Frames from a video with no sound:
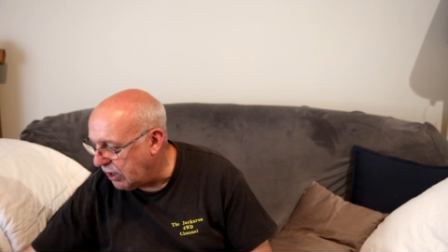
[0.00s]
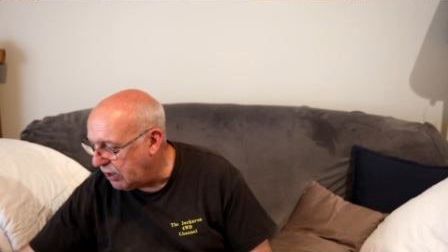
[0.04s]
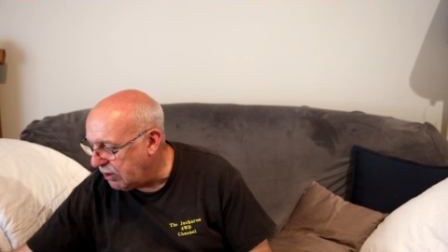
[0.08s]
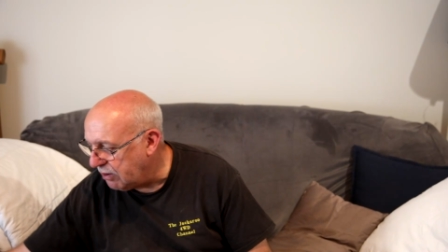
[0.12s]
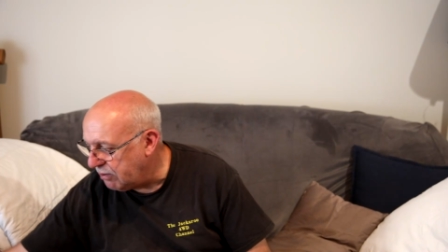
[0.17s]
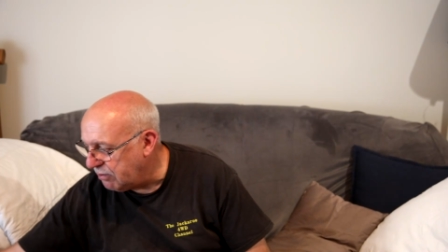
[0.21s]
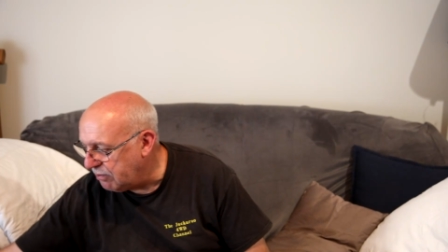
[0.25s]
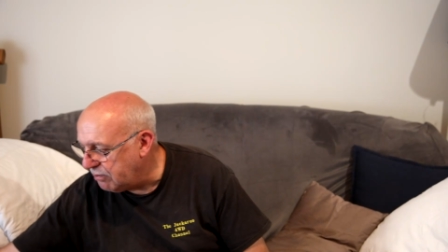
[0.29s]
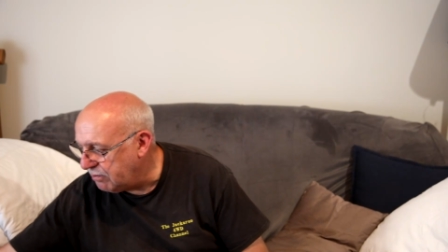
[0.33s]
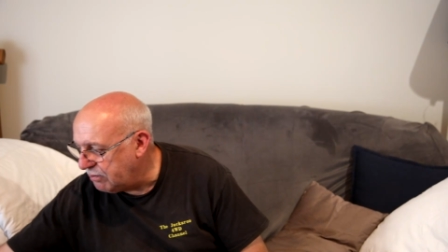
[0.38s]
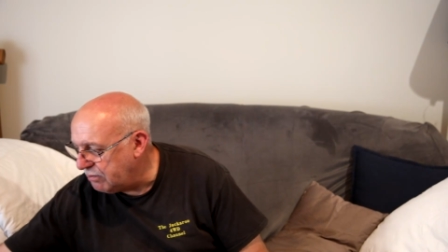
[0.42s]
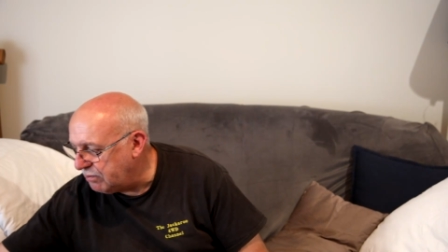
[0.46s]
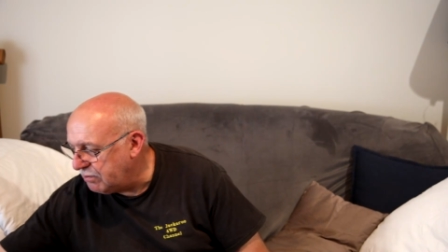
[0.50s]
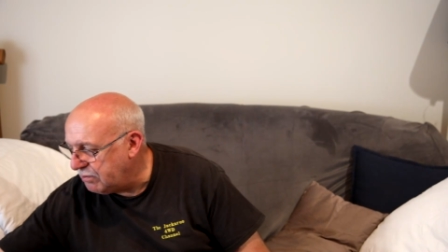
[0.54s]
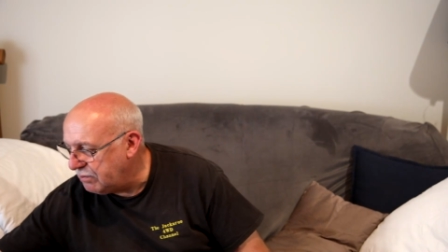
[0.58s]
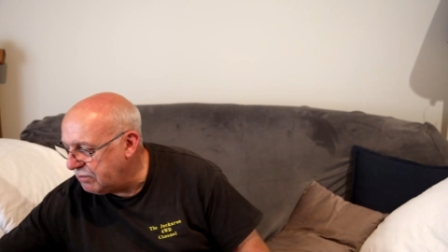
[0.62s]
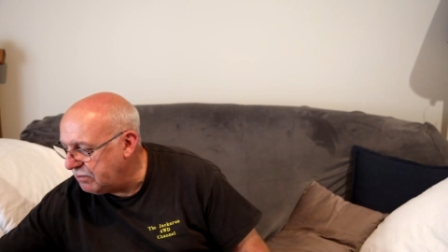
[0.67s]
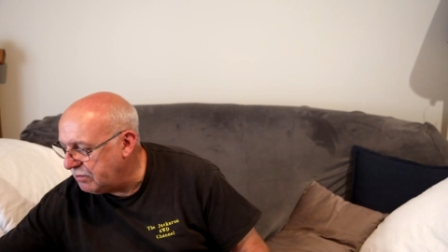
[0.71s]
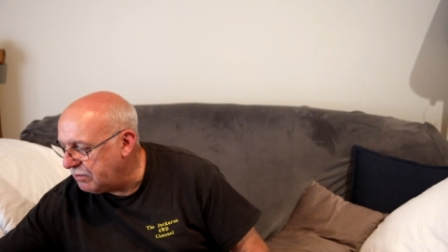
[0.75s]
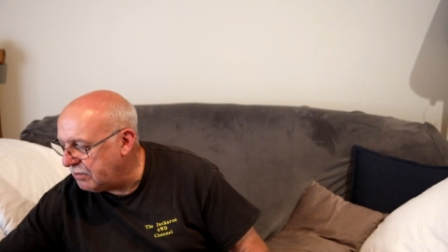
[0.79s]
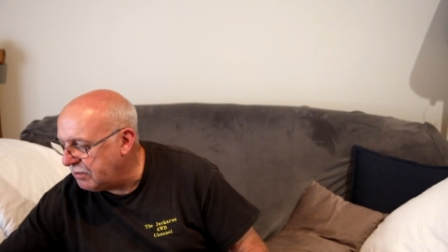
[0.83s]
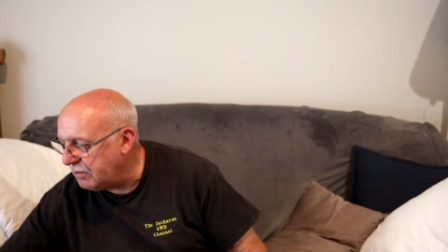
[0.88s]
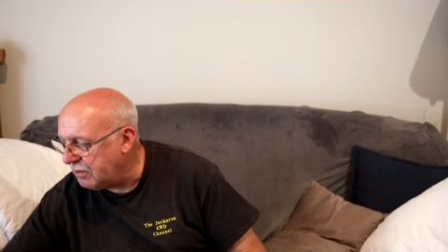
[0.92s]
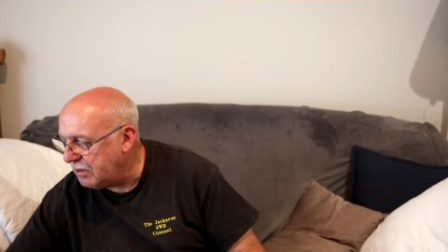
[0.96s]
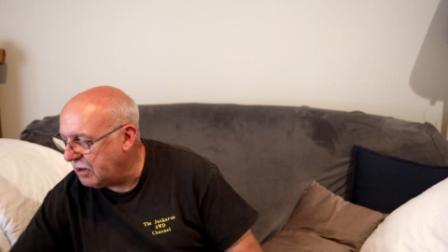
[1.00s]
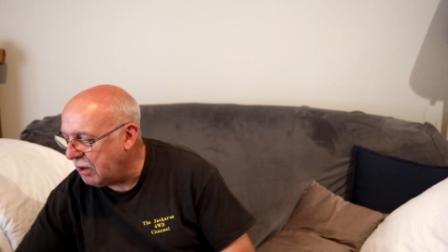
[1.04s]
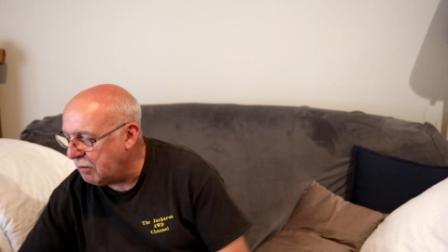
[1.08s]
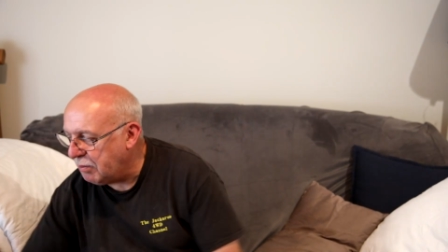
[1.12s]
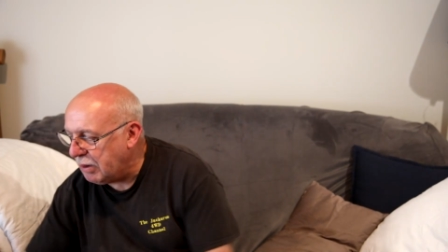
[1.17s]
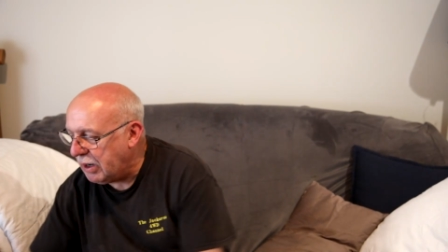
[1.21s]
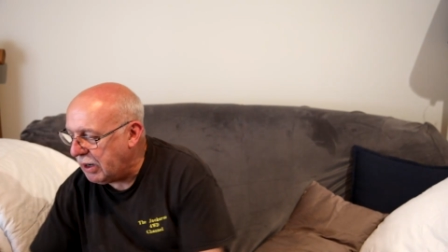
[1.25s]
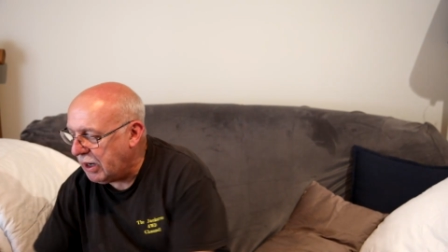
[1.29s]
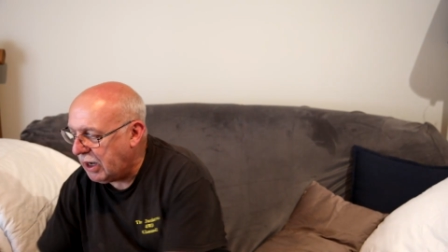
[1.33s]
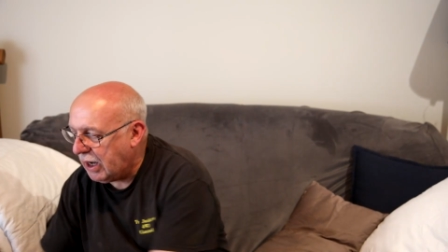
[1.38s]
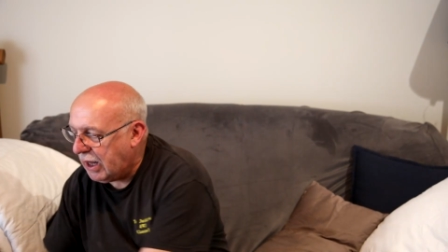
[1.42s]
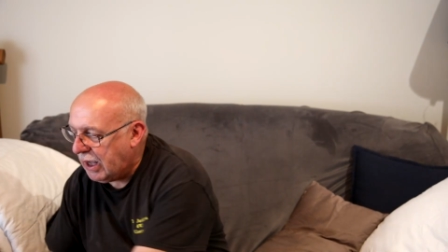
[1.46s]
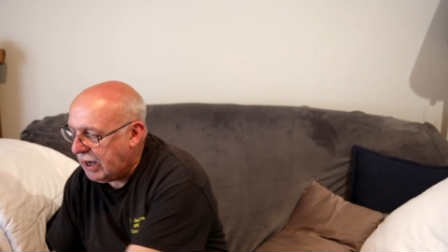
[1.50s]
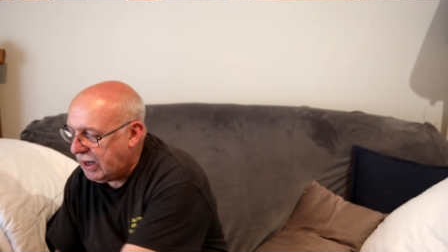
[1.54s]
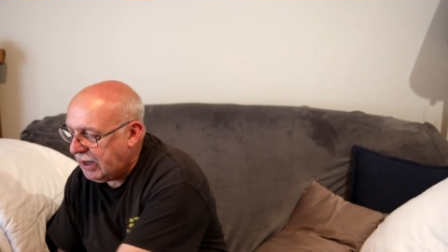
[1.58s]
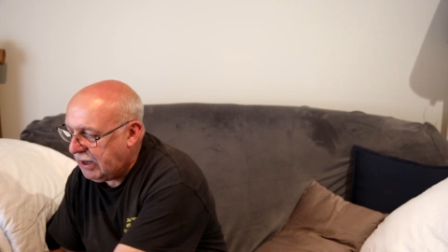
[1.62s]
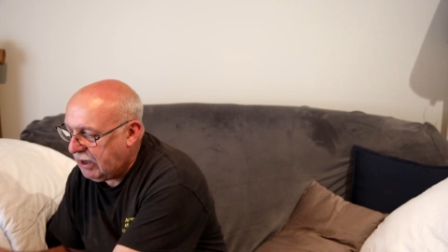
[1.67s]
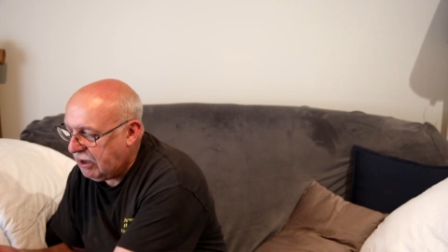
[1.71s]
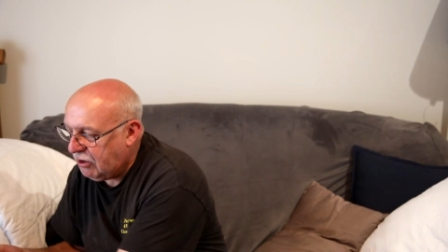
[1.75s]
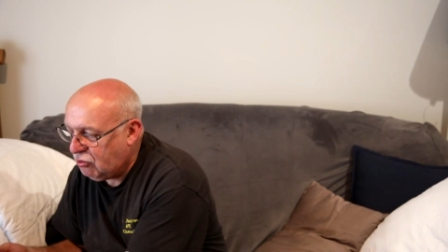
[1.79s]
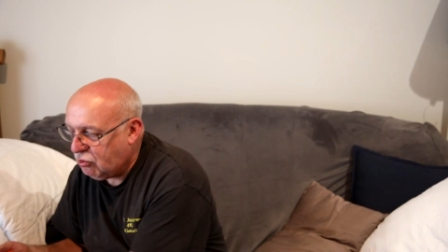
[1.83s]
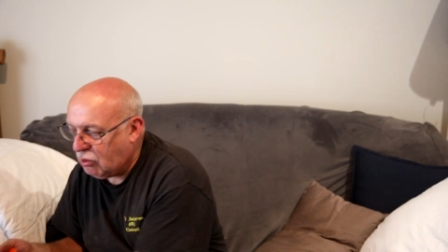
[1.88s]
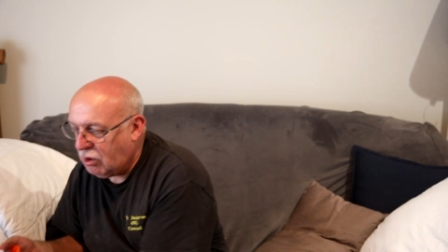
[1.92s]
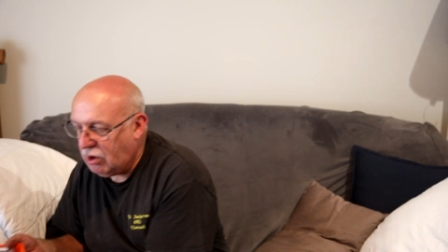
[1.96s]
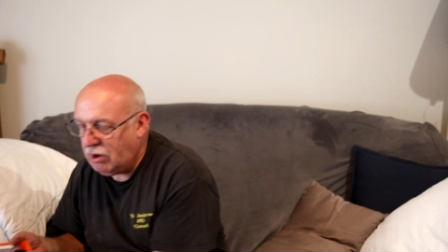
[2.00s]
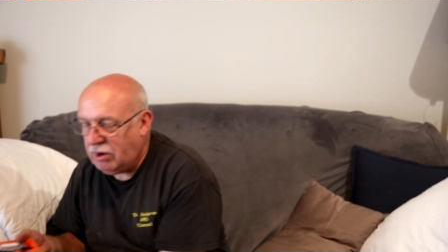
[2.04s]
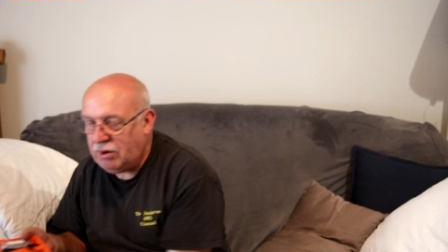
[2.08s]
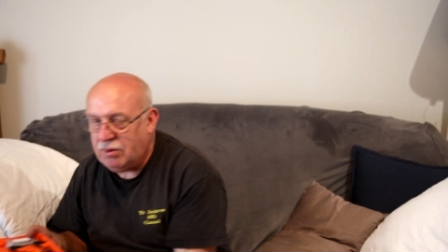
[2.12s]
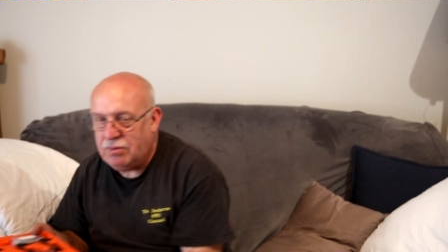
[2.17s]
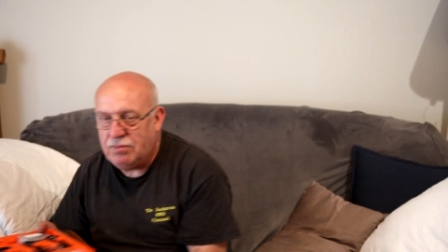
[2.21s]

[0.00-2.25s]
A bit like this one.